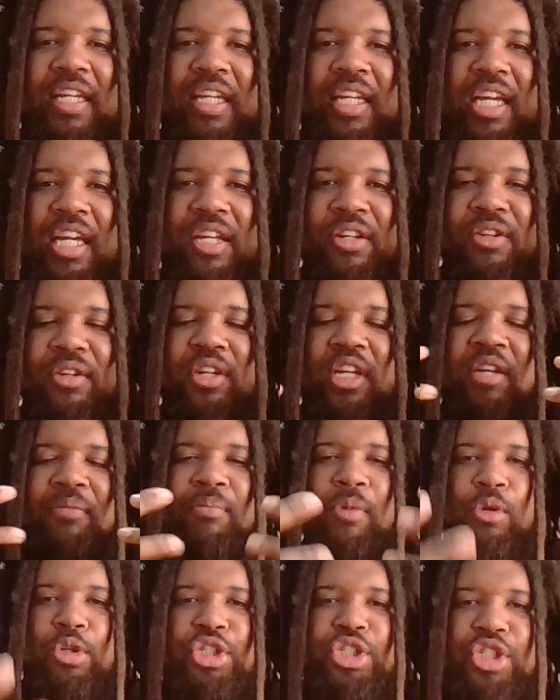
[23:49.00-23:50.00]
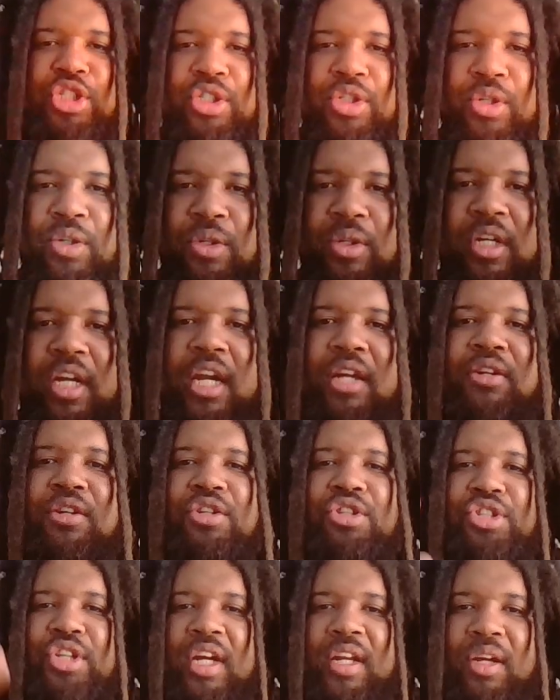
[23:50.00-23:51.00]
inner emotional,
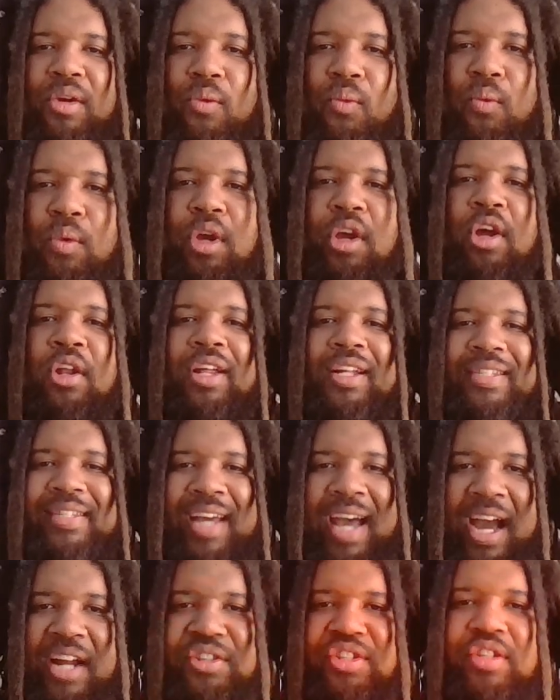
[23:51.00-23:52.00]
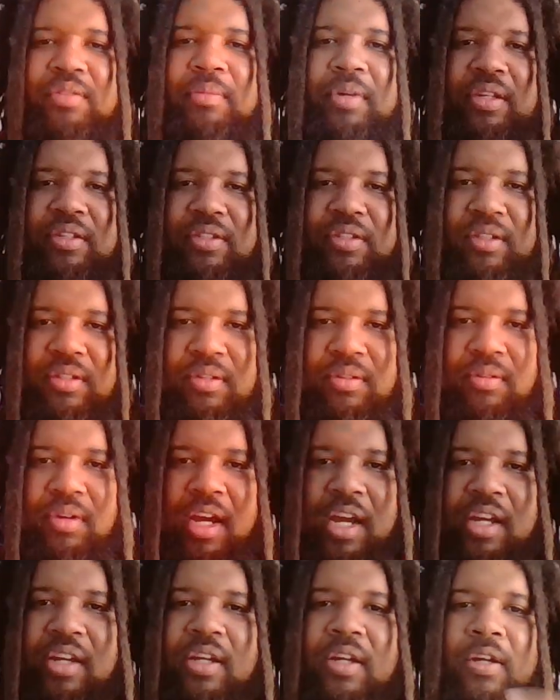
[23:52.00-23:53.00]
energetic will attachment,
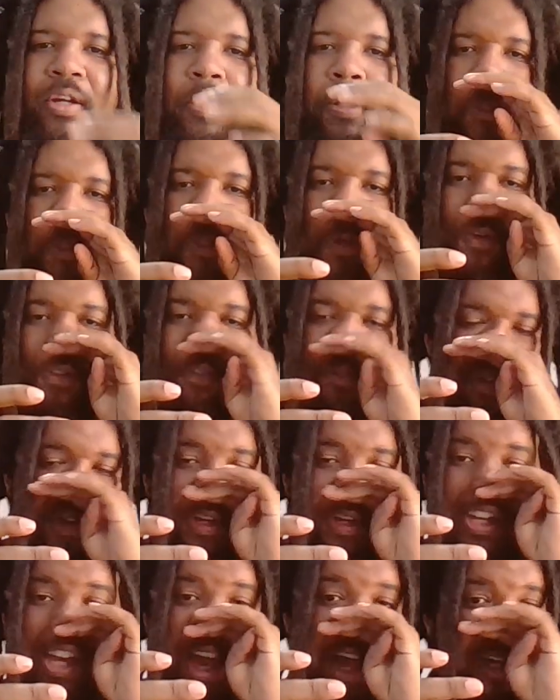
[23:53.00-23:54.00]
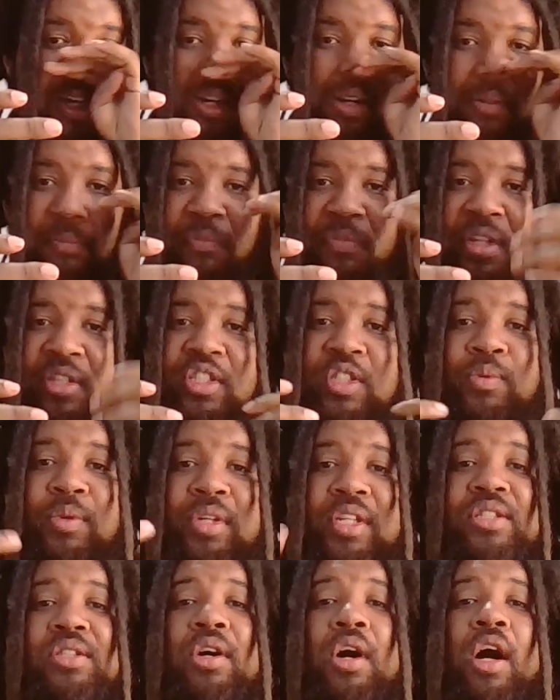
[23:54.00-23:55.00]
right? So for Jacob, this is what
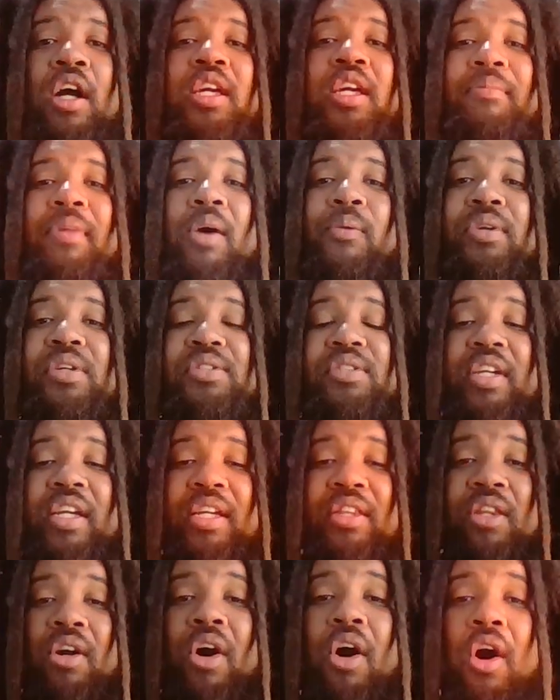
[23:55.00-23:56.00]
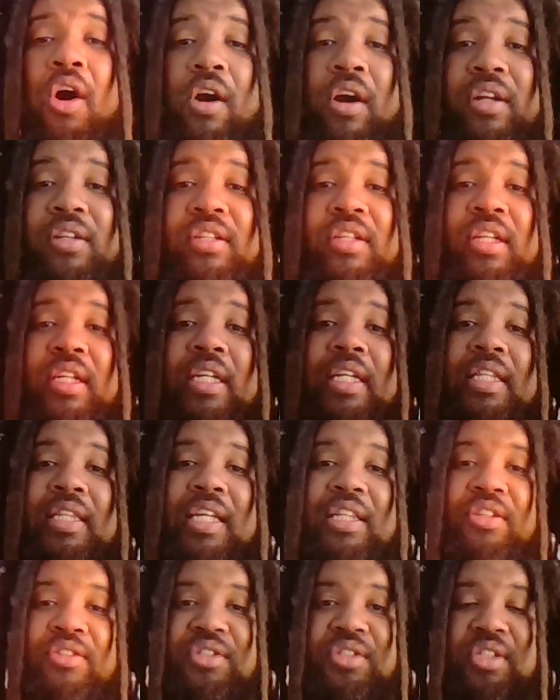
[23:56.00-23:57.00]
he's talking about when he's saying the heart,
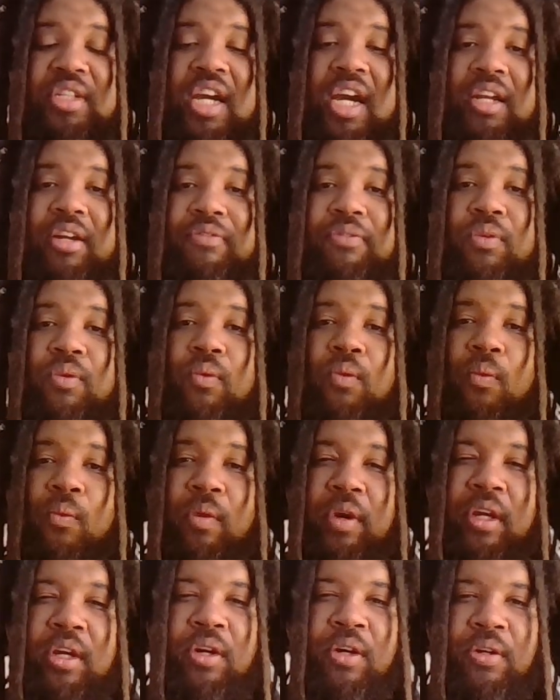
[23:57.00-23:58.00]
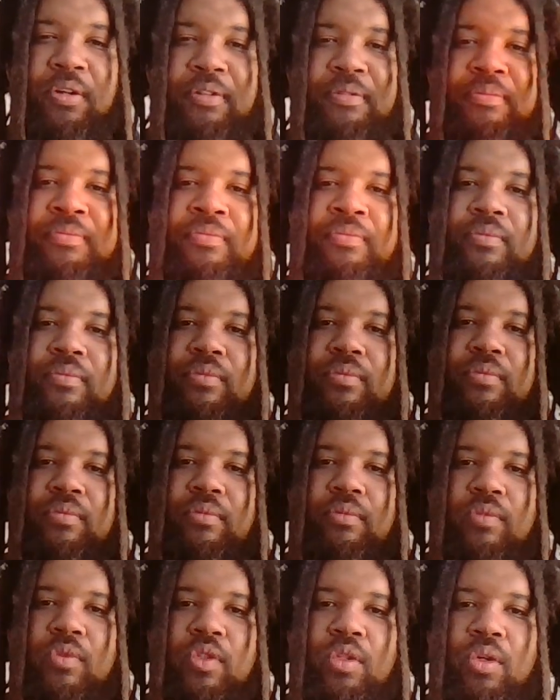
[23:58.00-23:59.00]
that there's this kind of will
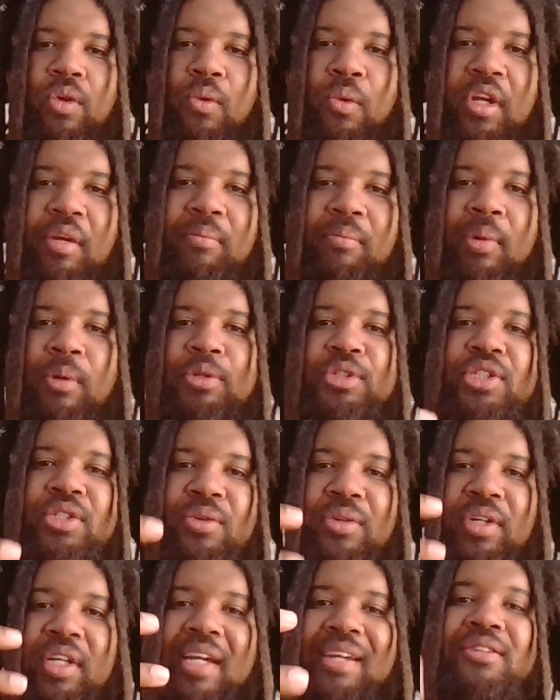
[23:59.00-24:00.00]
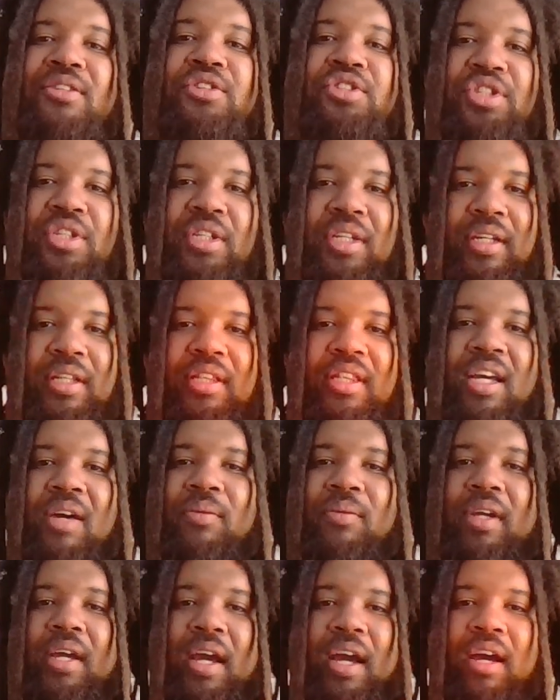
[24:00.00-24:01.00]
or emotional energy that
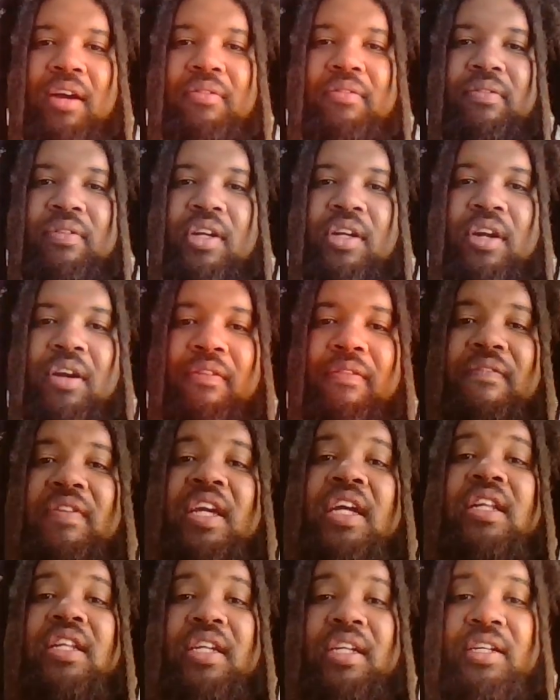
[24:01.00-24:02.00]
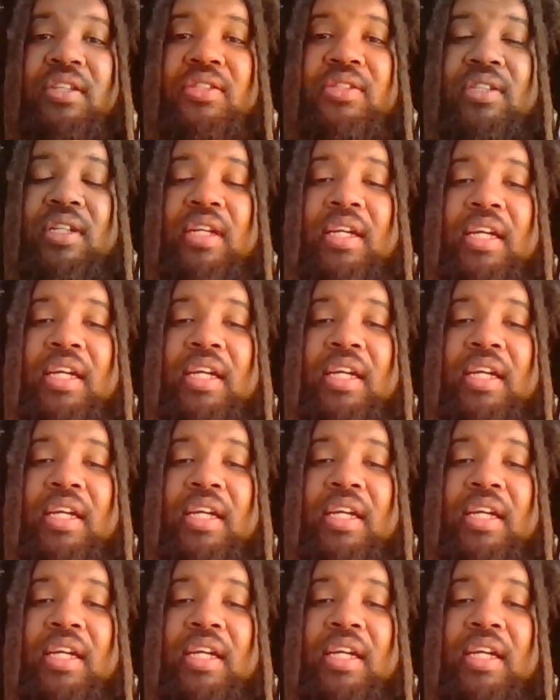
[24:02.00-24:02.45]
we have in our feelings.